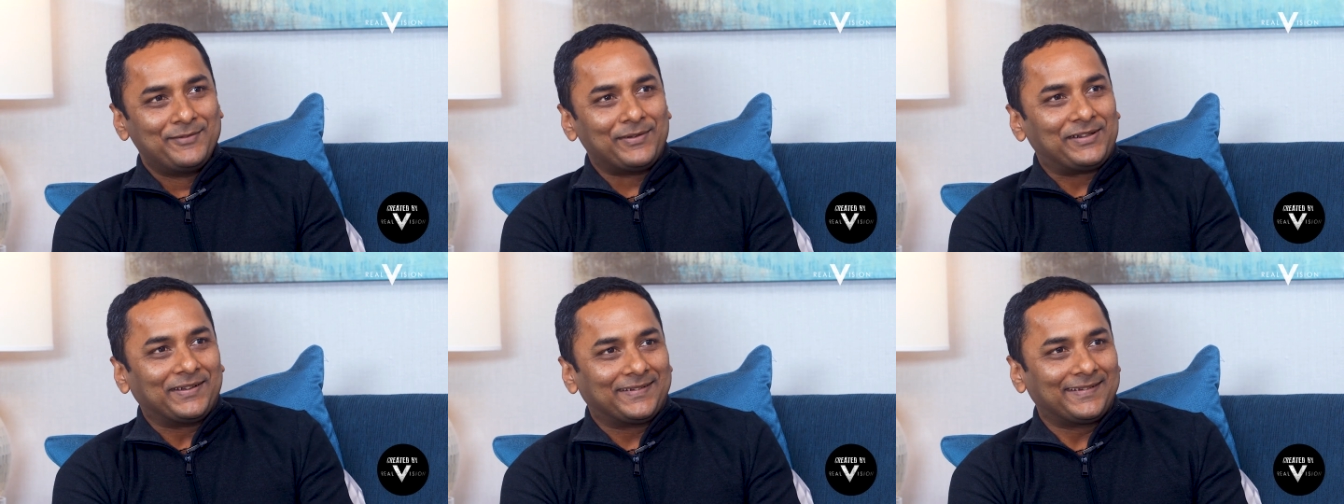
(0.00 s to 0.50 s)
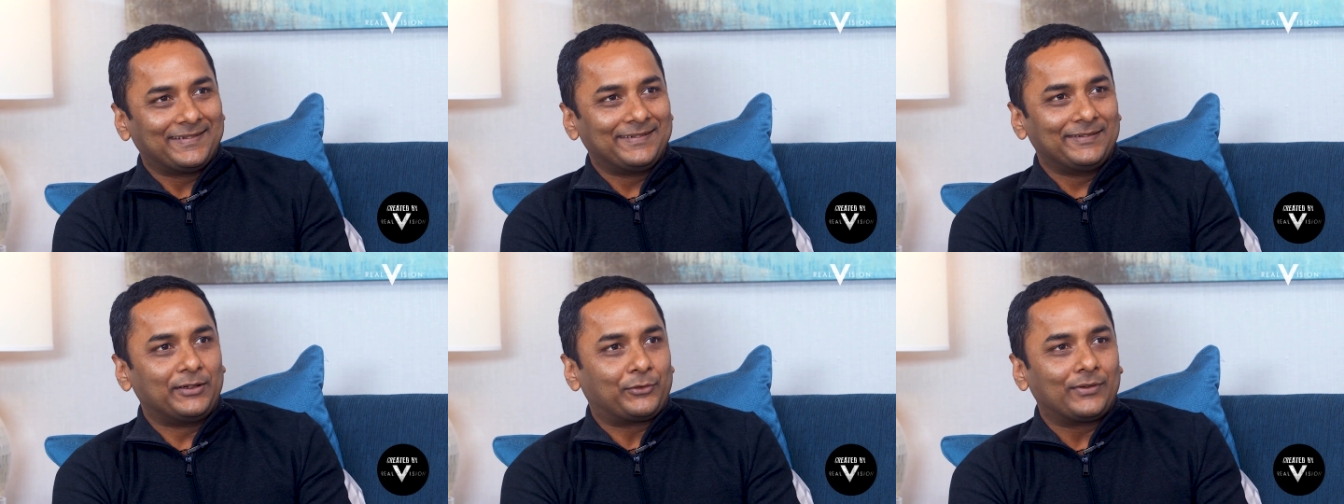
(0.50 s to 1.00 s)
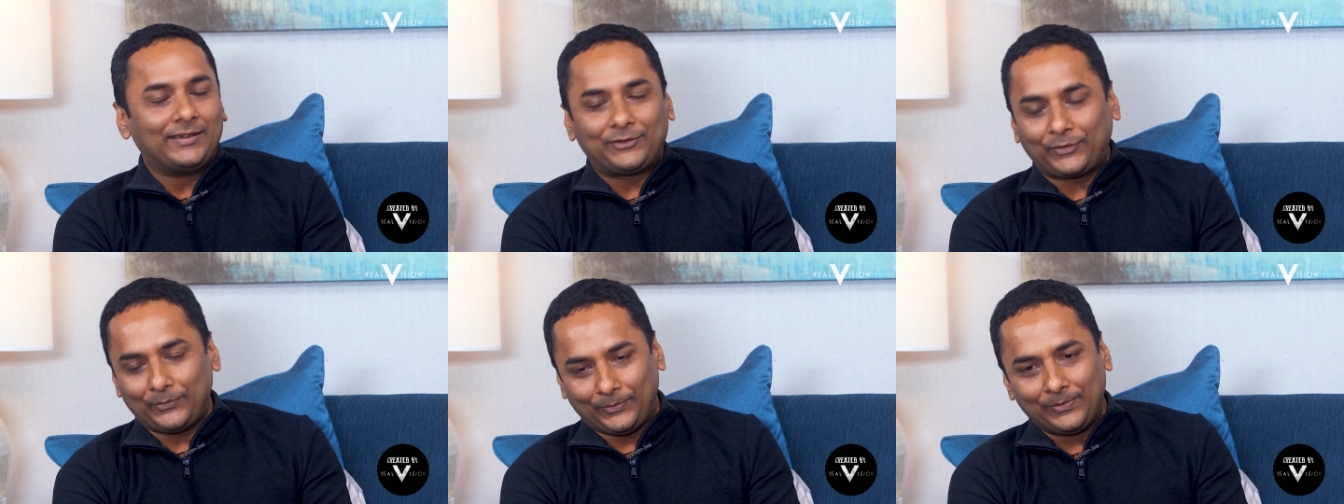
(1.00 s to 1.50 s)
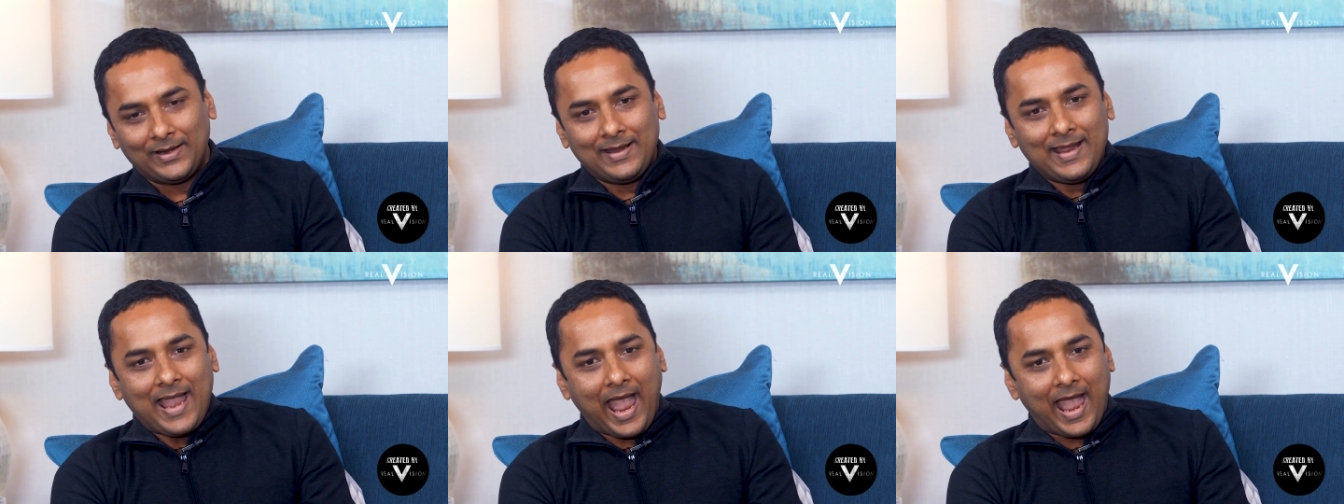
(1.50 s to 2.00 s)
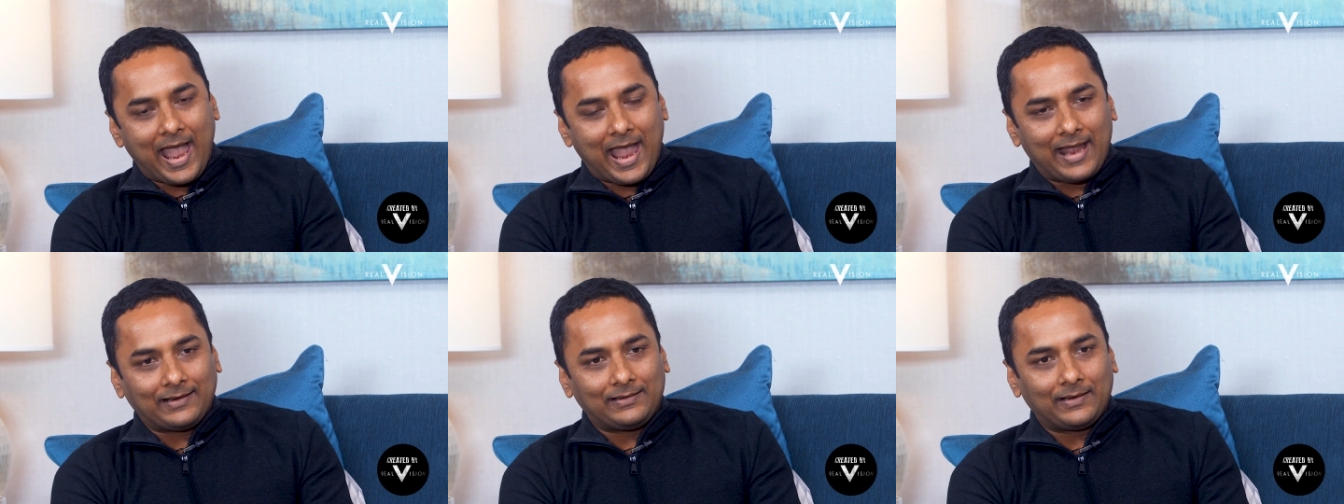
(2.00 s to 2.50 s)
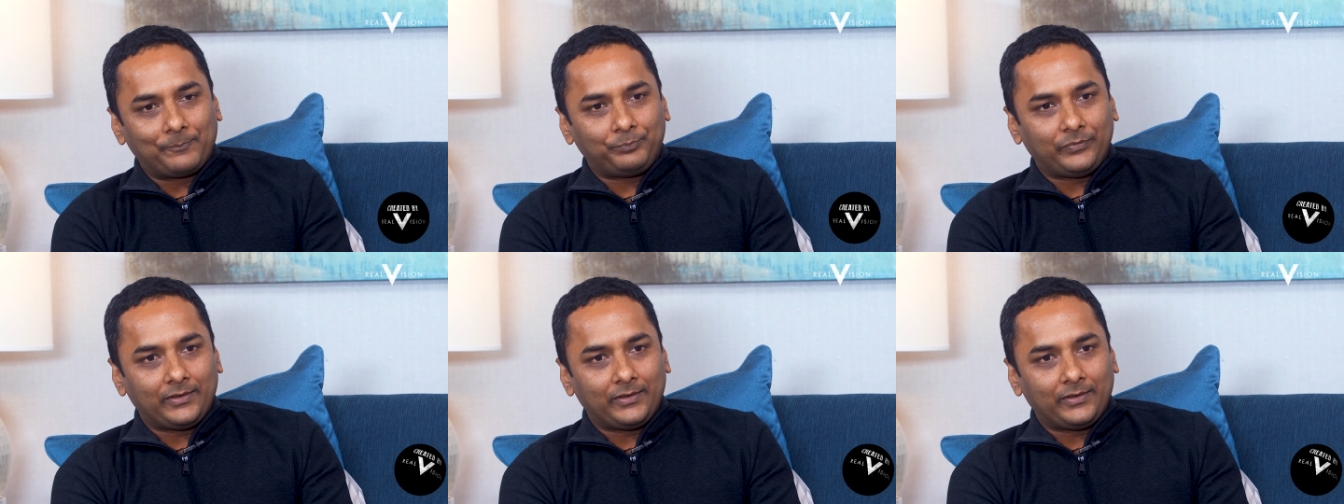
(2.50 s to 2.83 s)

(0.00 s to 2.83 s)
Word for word: which is literally true. And